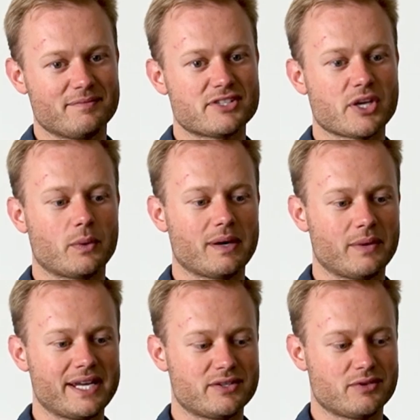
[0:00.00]
So
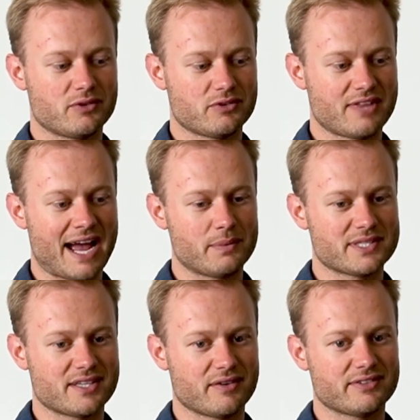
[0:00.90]
that
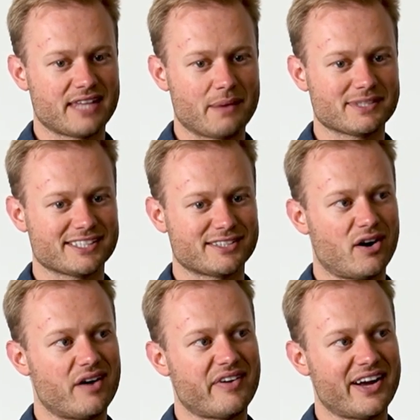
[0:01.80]
was the
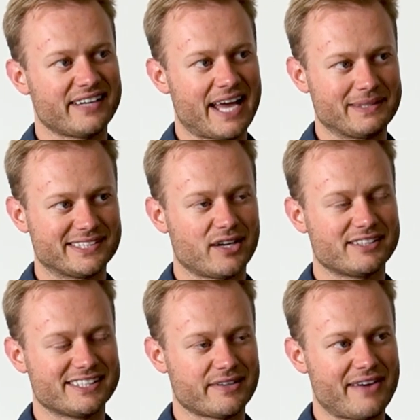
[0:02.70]
start of Hyde Hare. We
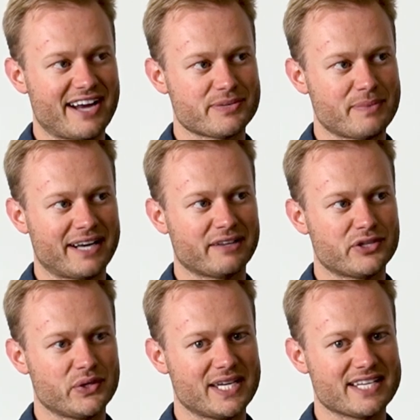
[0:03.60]
started as a fashion brand, and
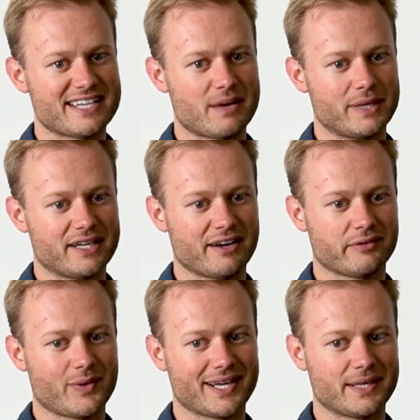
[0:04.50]
2 years in, we kind
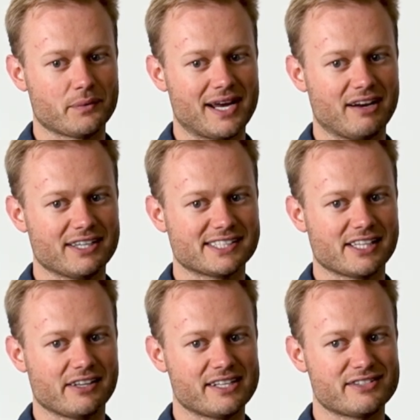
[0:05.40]
of quickly realised
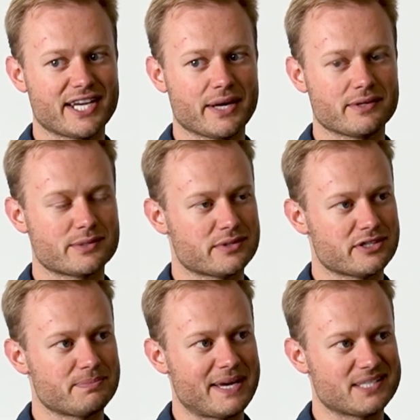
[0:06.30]
that the interiors was the
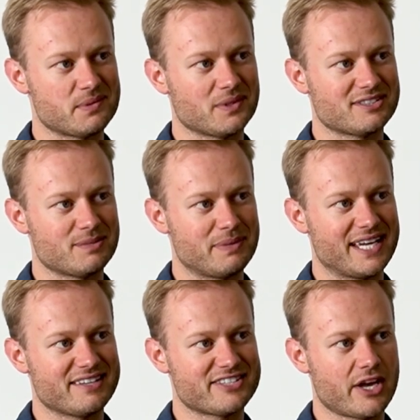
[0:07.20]
space we wanted to be
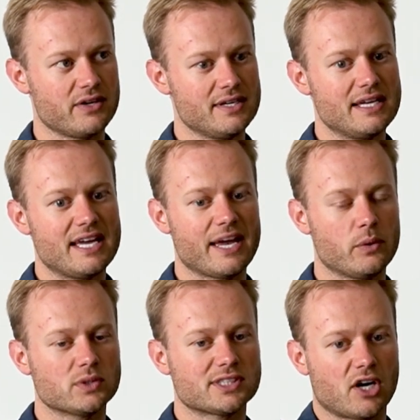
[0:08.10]
in. So it
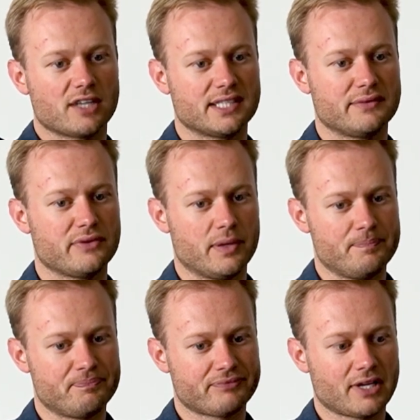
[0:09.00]
all started
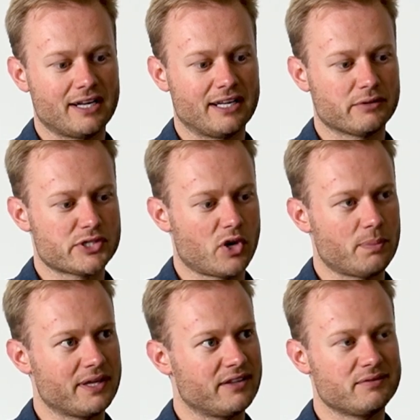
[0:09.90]
from a little
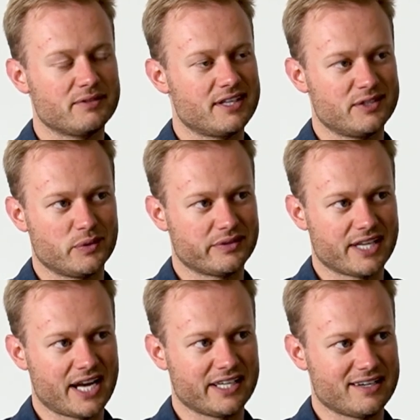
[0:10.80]
shop in northern
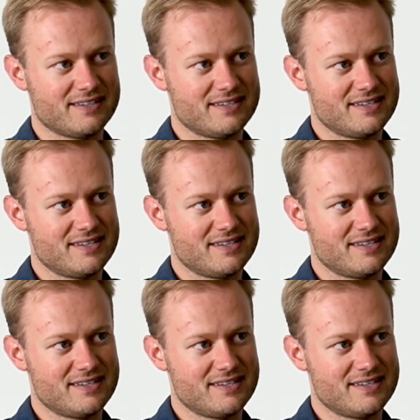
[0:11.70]
Kenya.